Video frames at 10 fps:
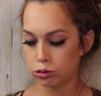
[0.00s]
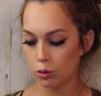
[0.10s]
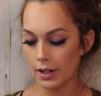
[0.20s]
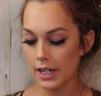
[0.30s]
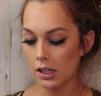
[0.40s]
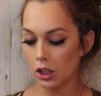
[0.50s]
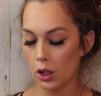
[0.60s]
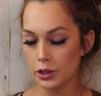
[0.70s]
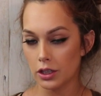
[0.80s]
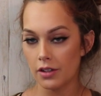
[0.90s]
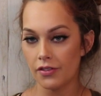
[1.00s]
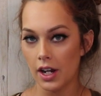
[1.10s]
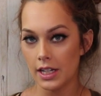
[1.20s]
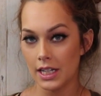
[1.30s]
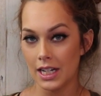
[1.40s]
We're getting closer to
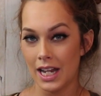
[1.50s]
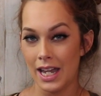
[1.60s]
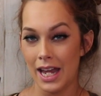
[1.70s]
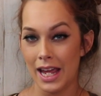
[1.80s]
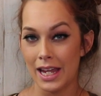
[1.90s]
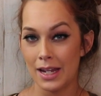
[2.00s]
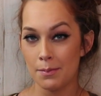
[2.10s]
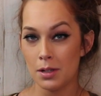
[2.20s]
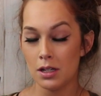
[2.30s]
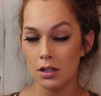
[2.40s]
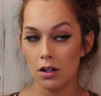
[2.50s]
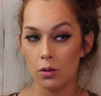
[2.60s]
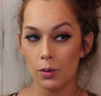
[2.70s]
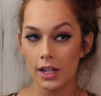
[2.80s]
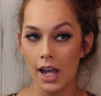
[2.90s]
finding a name.
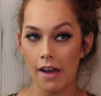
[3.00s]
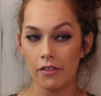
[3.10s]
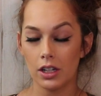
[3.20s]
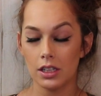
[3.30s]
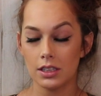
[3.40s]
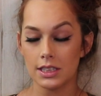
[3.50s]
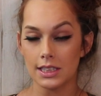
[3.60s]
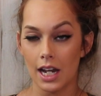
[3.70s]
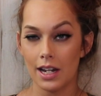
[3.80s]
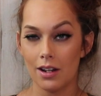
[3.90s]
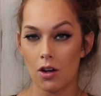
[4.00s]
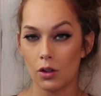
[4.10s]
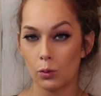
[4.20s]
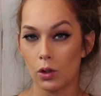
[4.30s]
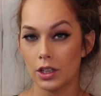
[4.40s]
We haven't decided
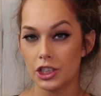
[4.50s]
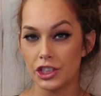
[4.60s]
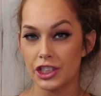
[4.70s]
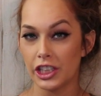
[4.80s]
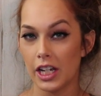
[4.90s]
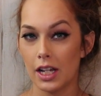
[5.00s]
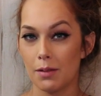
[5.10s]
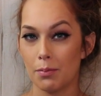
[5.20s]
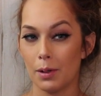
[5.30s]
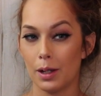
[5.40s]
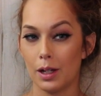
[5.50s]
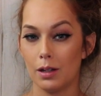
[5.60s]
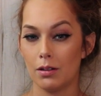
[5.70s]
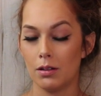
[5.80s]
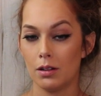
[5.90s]
on one just yet, but
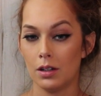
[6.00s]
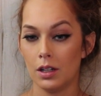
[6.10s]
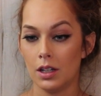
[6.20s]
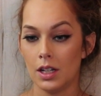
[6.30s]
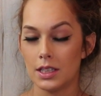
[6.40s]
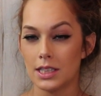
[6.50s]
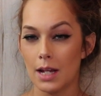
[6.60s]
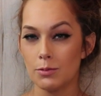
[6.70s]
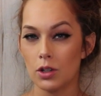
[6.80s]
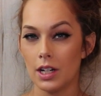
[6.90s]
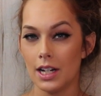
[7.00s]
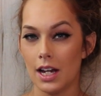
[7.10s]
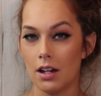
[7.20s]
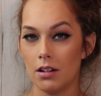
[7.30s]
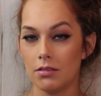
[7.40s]
time's running
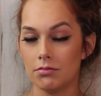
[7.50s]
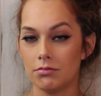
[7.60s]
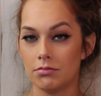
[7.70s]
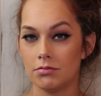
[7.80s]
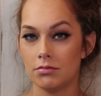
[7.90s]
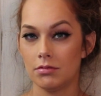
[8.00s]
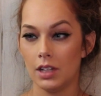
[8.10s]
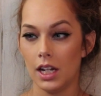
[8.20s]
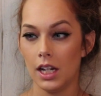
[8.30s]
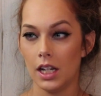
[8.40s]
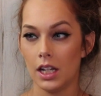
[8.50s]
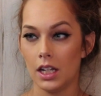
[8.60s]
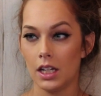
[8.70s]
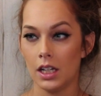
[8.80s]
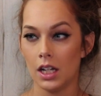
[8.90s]
out
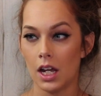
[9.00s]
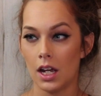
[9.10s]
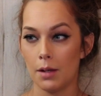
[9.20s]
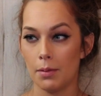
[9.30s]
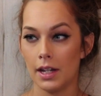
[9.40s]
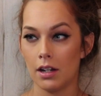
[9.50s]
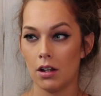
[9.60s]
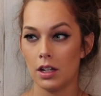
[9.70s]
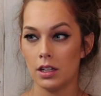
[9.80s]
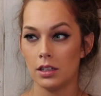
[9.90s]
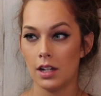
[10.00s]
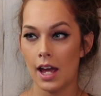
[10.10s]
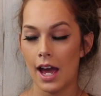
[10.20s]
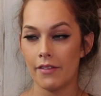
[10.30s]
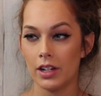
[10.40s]
and I plan on
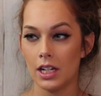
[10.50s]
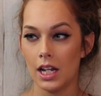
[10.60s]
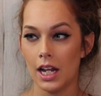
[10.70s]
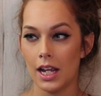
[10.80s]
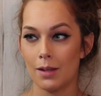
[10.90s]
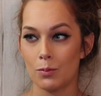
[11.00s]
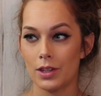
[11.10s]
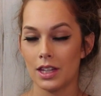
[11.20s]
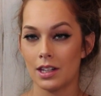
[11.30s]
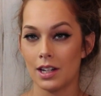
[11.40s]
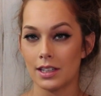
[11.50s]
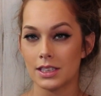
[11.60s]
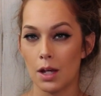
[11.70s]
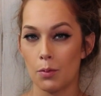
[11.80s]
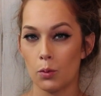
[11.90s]
having a name within the
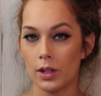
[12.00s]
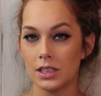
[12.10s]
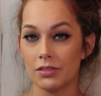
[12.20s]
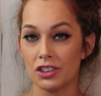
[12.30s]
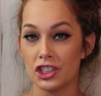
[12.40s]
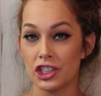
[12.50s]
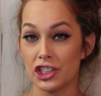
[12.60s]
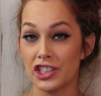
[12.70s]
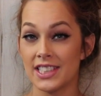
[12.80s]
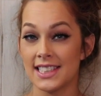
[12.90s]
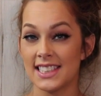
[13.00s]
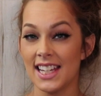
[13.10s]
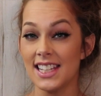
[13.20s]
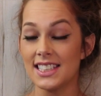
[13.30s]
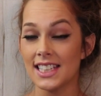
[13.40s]
next couple weeks for sure
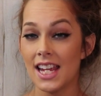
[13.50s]
set